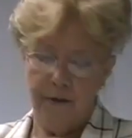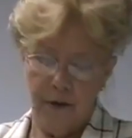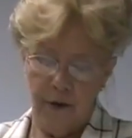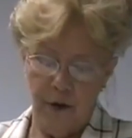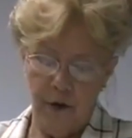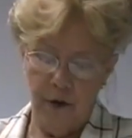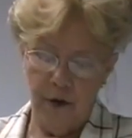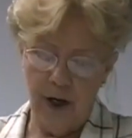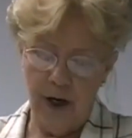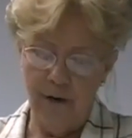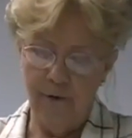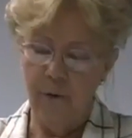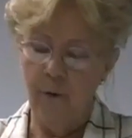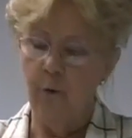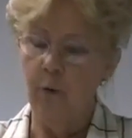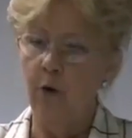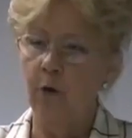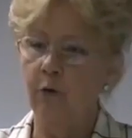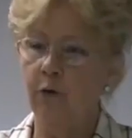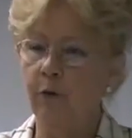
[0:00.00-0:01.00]
So you never
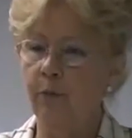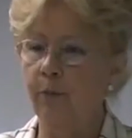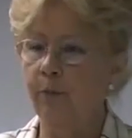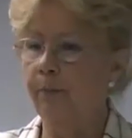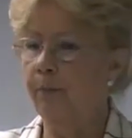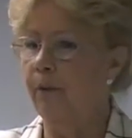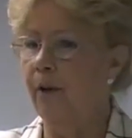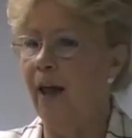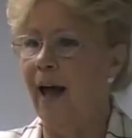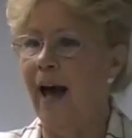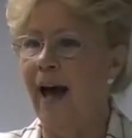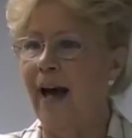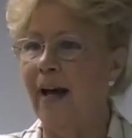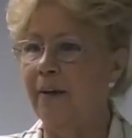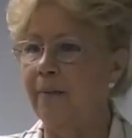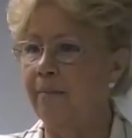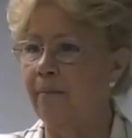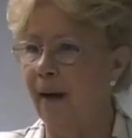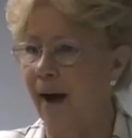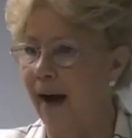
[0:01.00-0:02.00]
want to
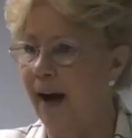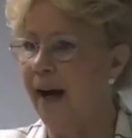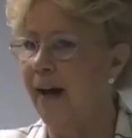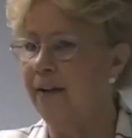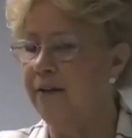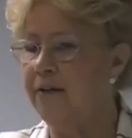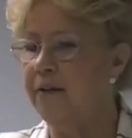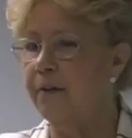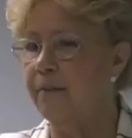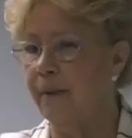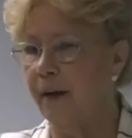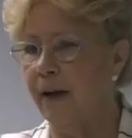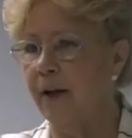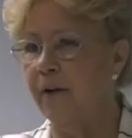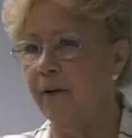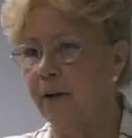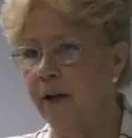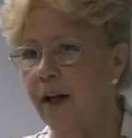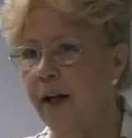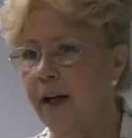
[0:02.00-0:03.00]
lighten past the
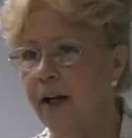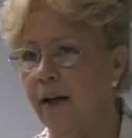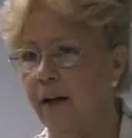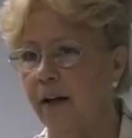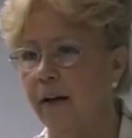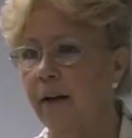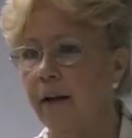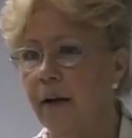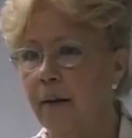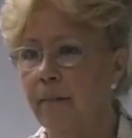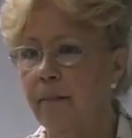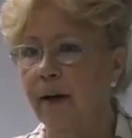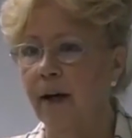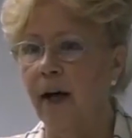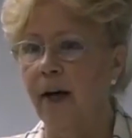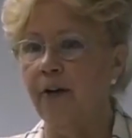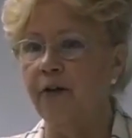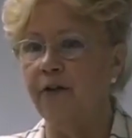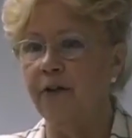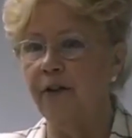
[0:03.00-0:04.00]
pale yellow,
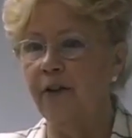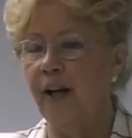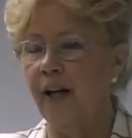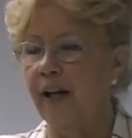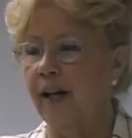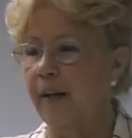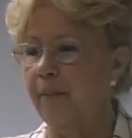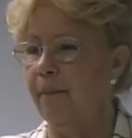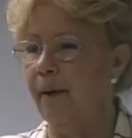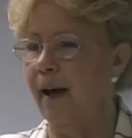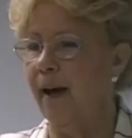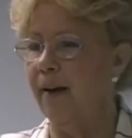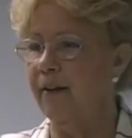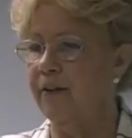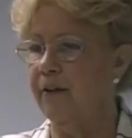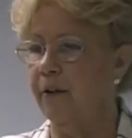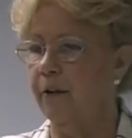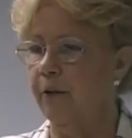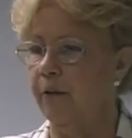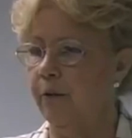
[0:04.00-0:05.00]
because to take it
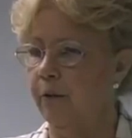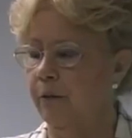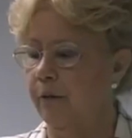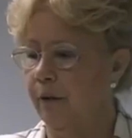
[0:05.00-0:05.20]
past the